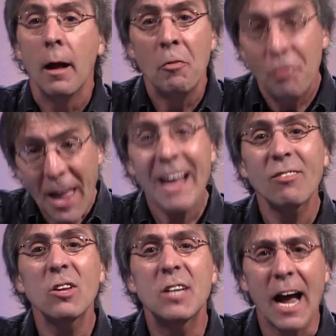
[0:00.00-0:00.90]
That's
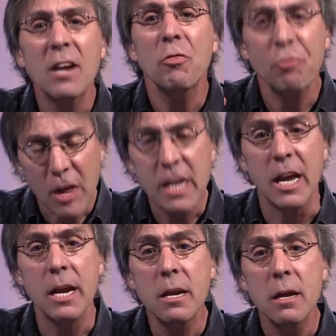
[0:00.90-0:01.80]
the kind of
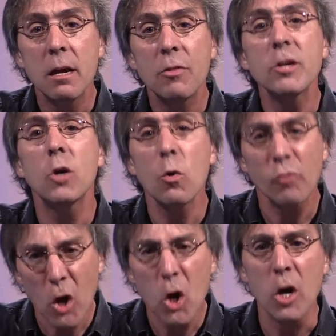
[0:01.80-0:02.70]
thinking that goes
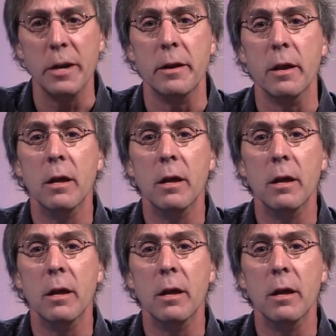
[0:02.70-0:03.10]
on.